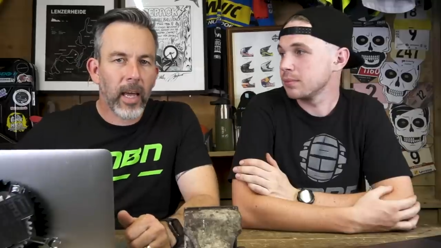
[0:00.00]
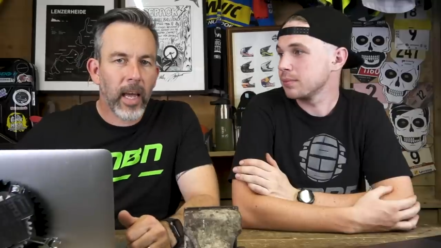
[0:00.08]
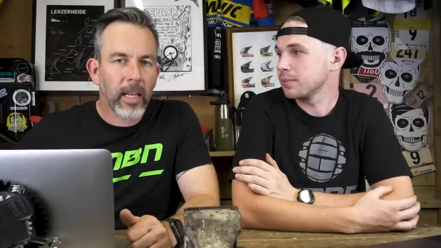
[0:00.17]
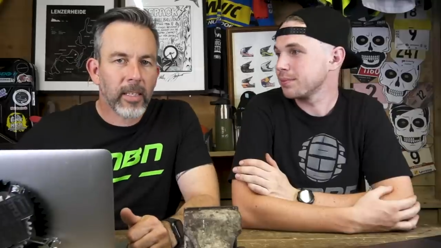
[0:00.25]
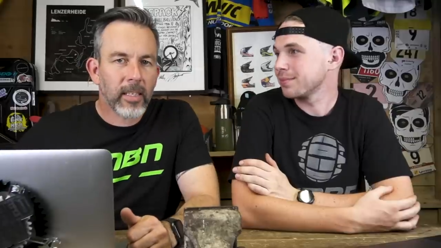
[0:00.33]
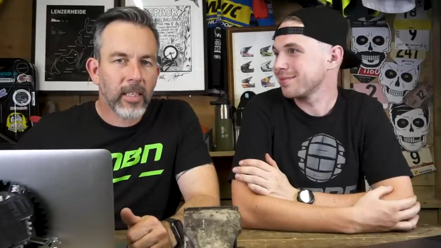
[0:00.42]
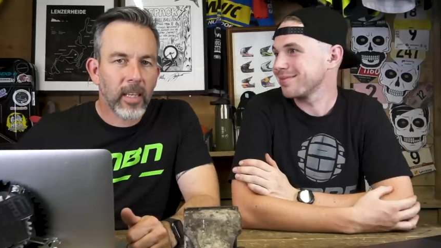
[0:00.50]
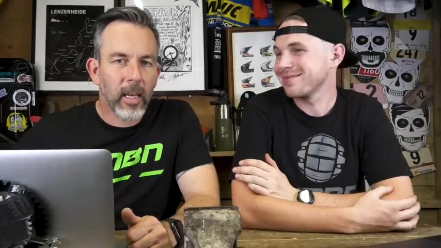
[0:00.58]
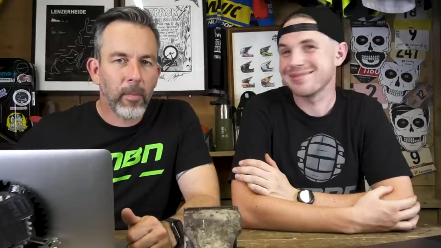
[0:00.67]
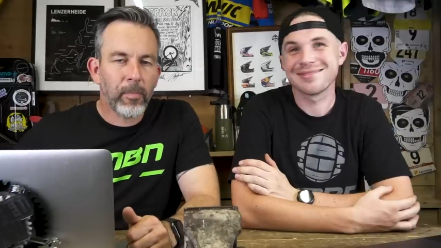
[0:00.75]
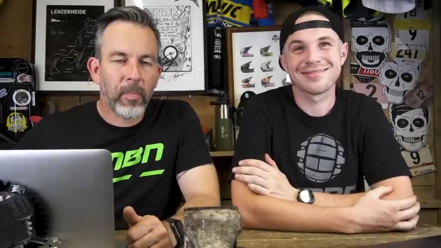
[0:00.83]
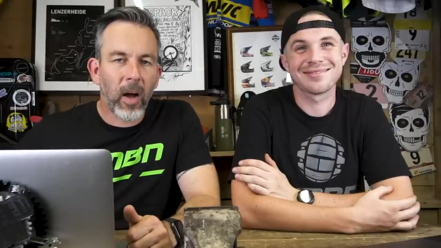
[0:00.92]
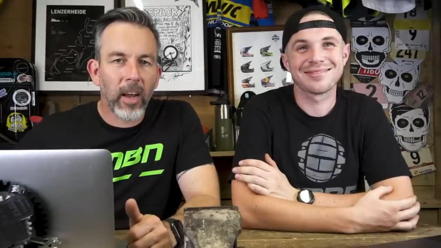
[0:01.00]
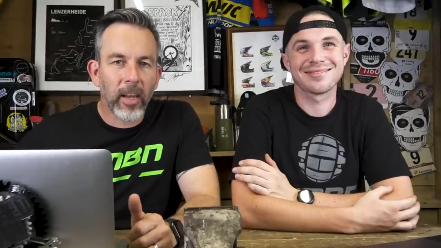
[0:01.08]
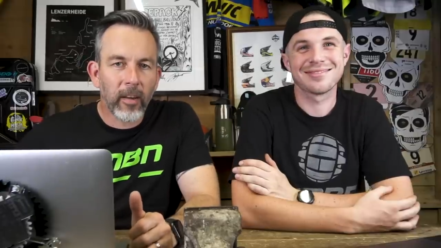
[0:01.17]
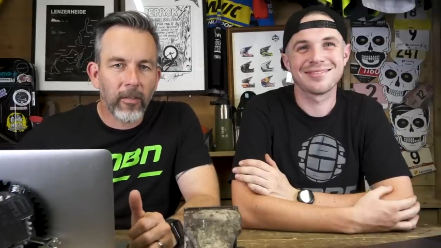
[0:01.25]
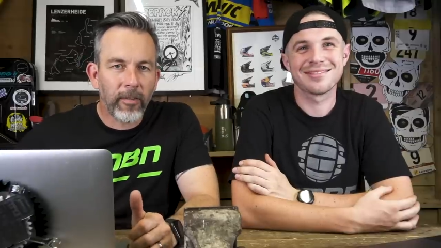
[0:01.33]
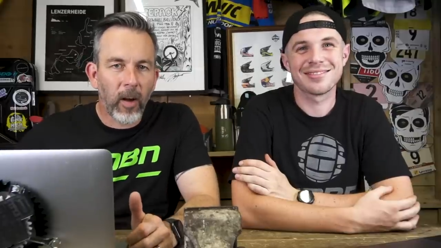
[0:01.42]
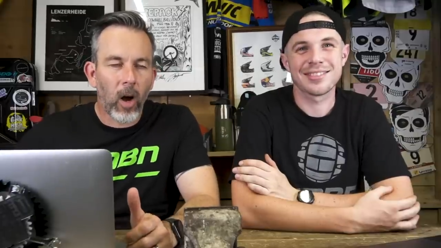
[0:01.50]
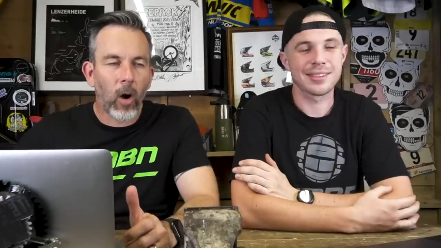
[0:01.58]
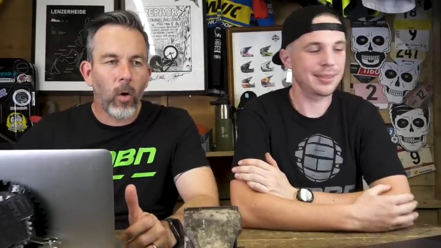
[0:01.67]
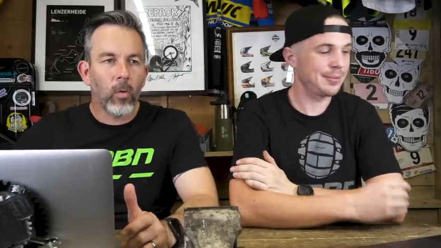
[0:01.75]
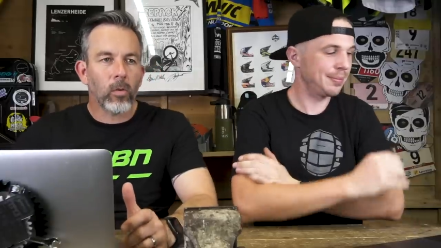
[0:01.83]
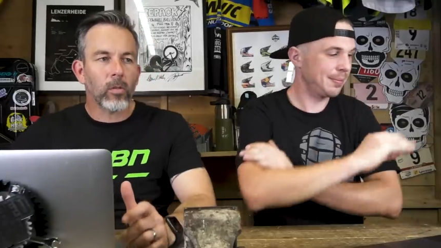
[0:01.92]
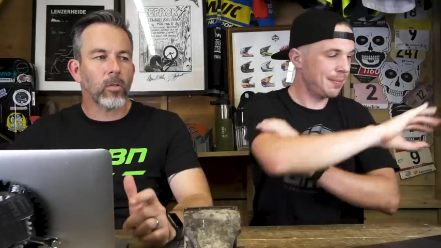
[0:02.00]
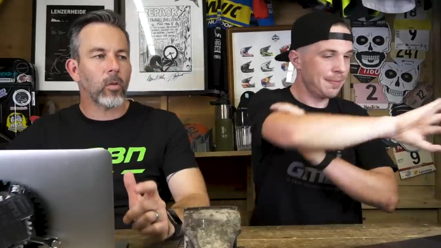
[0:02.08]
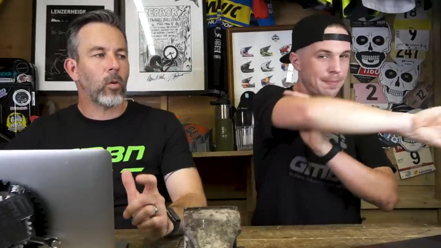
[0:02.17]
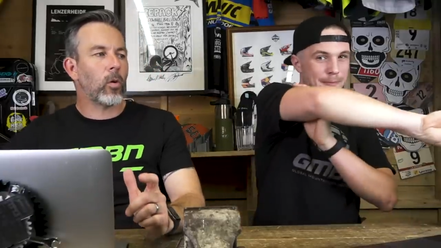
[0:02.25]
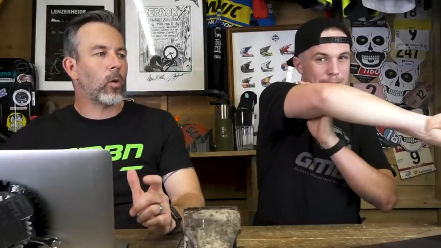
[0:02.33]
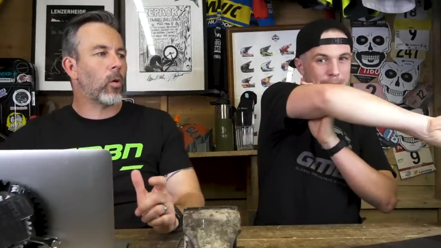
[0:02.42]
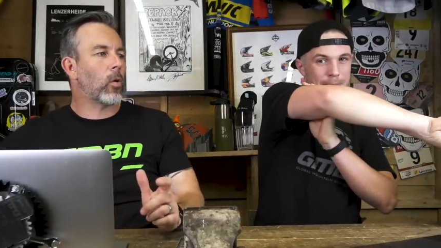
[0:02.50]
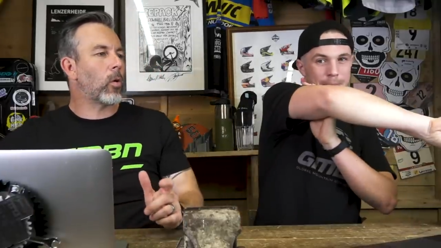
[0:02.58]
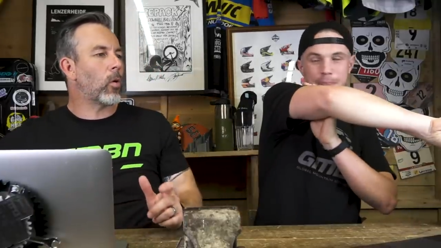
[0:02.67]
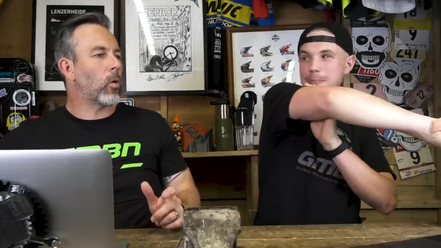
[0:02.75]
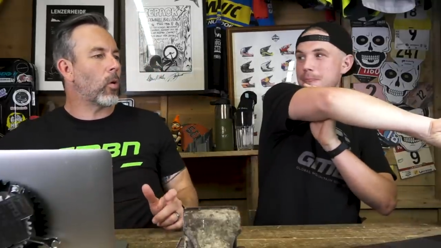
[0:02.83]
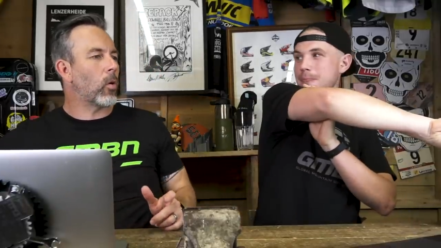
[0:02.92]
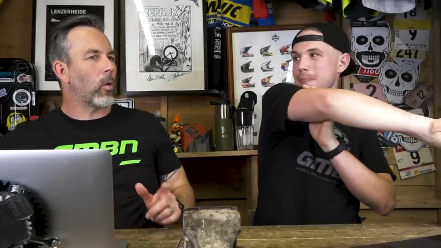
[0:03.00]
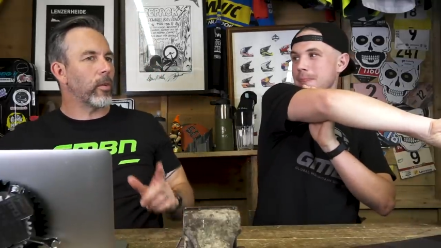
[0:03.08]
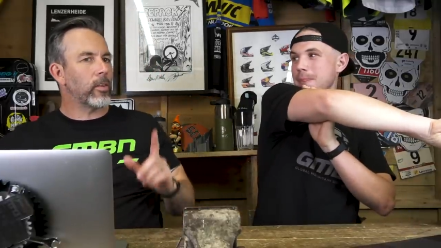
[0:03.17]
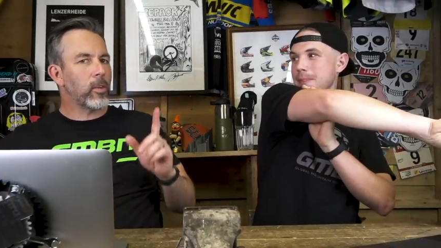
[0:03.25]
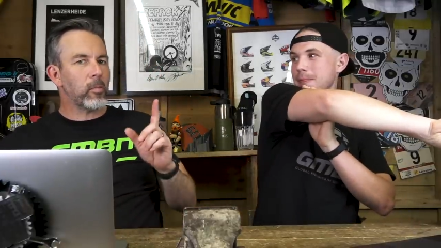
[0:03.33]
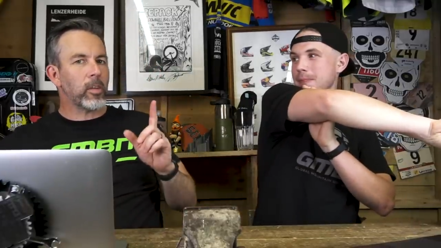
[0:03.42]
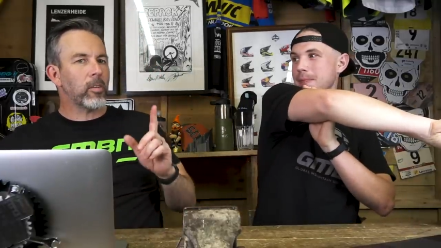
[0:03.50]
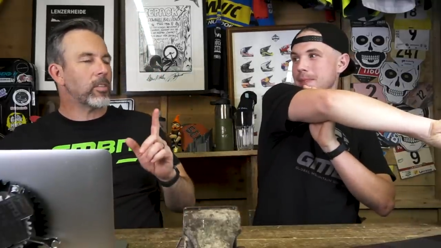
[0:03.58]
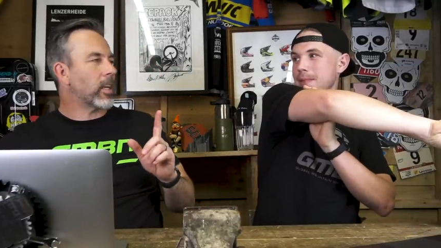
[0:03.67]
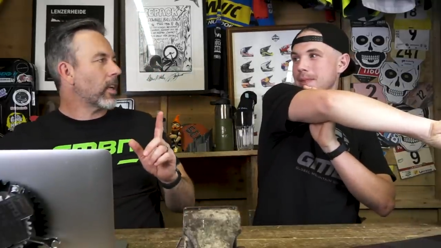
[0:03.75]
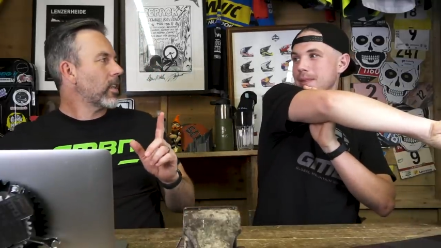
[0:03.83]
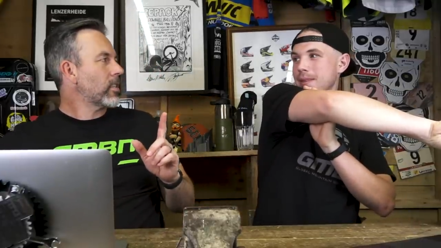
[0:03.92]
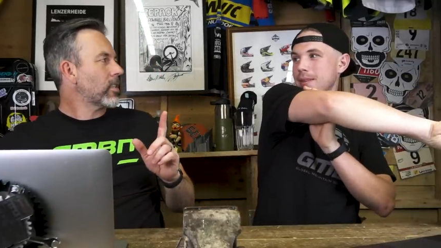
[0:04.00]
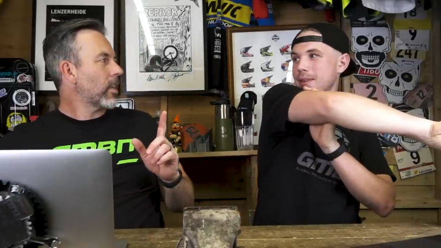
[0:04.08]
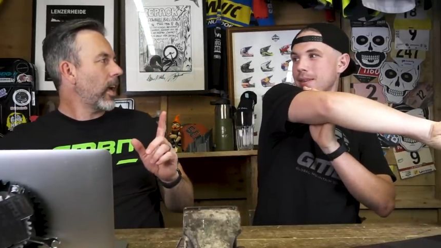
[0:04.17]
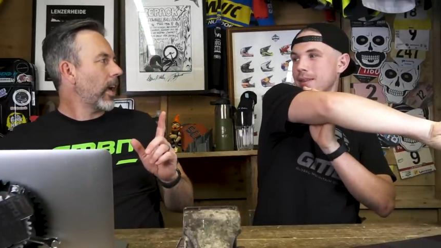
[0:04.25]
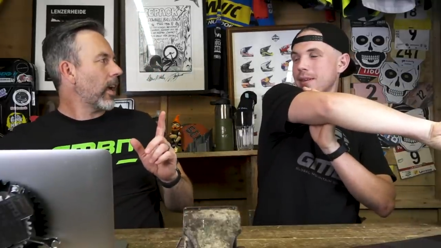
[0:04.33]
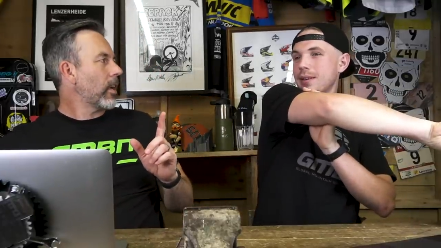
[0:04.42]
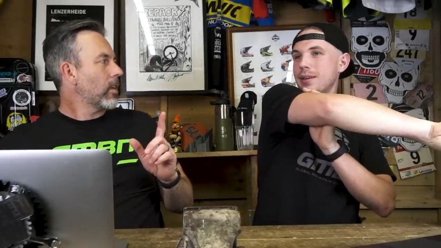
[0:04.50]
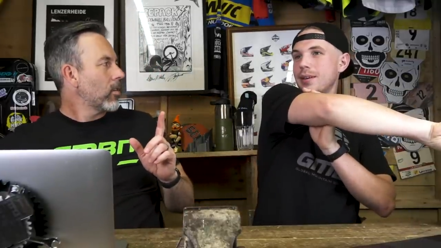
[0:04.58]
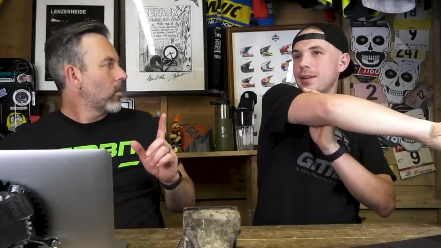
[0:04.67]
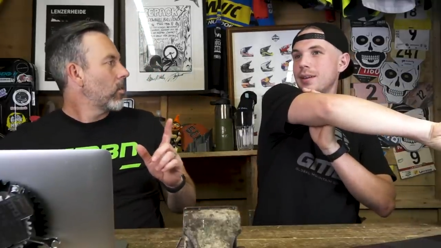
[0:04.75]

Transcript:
Speaker 1: it's the Bike Vault. Oh, new music. Listen to that.